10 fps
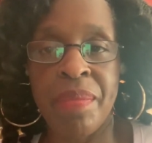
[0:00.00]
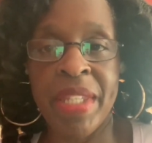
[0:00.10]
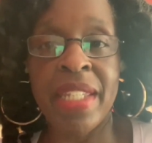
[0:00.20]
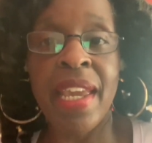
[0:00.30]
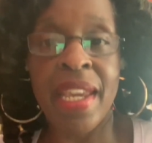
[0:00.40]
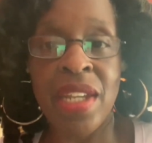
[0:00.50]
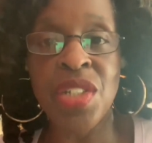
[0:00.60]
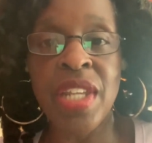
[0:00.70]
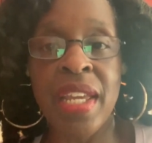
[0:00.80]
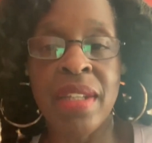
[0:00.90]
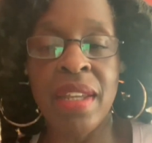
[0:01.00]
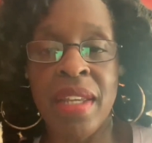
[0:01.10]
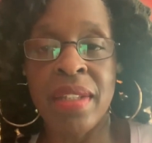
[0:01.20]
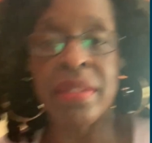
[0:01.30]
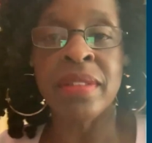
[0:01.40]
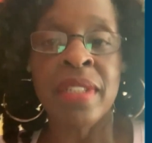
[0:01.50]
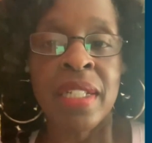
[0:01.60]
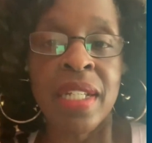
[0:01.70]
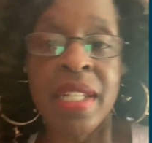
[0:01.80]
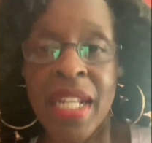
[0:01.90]
engage and
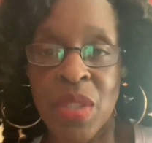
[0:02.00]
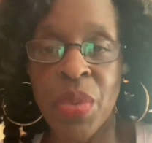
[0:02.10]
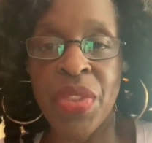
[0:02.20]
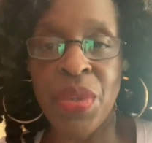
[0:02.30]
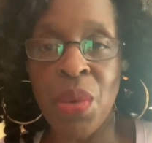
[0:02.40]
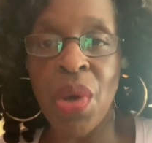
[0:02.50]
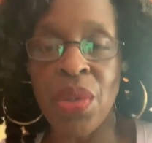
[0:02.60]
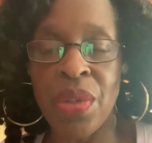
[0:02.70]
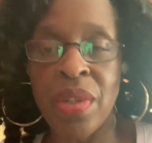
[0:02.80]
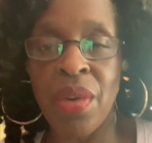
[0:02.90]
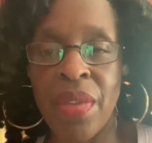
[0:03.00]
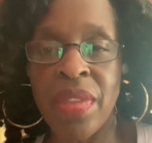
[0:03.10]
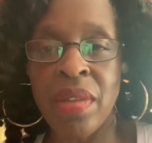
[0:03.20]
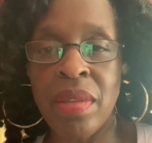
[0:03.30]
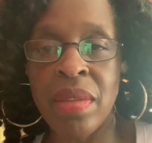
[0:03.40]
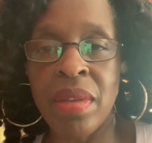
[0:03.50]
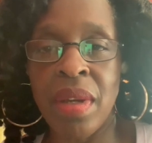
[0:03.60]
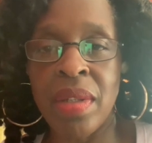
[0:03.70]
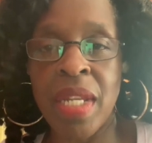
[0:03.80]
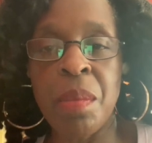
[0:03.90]
connect with you all on
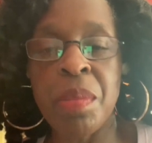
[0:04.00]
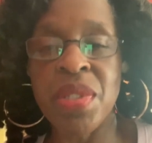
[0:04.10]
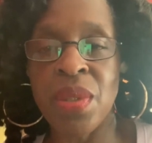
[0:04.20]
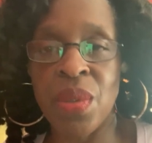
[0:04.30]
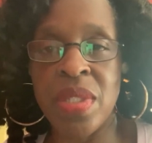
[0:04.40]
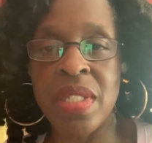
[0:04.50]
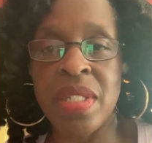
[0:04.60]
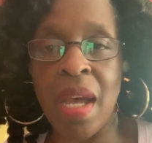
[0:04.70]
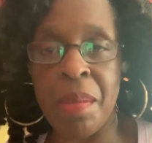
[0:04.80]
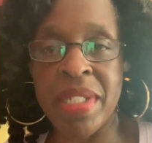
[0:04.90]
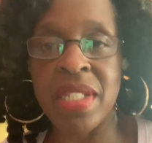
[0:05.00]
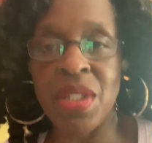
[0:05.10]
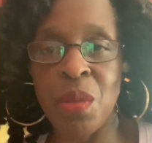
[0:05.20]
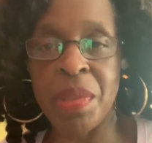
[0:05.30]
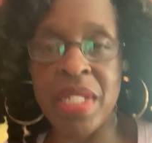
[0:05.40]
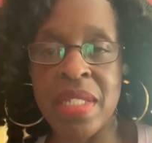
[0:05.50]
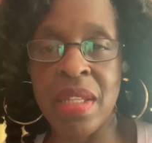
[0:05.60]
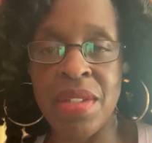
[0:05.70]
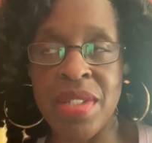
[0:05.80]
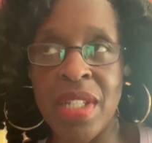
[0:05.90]
the episodes and topics that you'll be
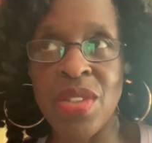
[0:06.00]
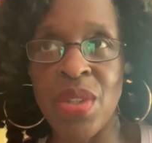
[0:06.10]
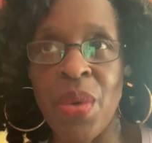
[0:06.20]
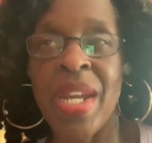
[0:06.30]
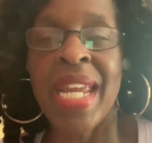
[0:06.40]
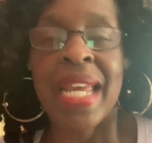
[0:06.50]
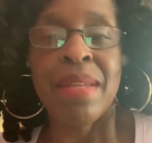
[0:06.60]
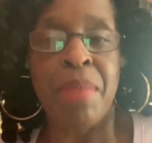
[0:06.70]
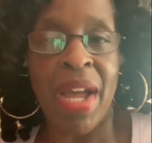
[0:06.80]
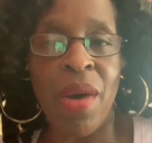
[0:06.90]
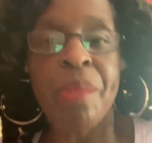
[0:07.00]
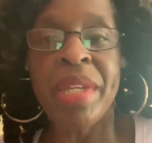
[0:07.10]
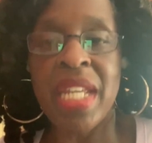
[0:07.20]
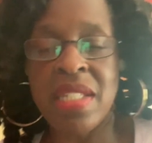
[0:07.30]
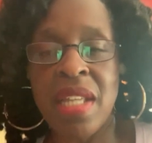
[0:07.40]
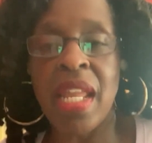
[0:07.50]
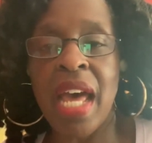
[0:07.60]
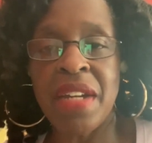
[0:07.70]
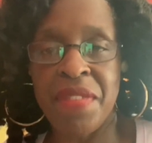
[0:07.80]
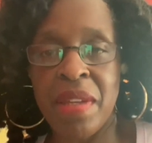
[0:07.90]
discussing." So by all means, a
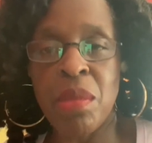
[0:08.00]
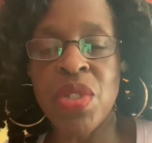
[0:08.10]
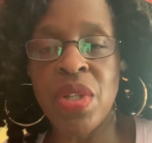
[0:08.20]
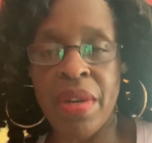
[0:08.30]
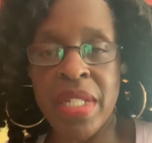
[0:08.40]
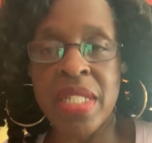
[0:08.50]
lot of them are starting